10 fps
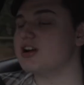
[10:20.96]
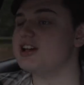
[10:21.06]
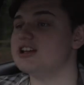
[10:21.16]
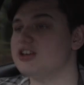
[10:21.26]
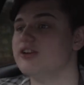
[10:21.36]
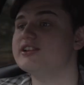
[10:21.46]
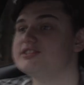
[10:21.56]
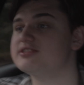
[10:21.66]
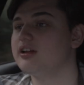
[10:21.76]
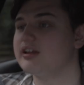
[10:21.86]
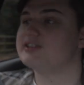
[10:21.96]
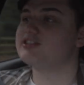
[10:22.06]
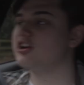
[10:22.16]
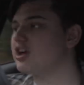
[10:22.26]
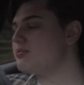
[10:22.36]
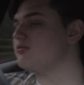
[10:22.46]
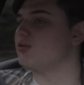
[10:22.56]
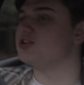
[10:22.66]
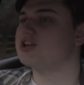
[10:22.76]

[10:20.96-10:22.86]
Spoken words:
really good. Don't get me wrong,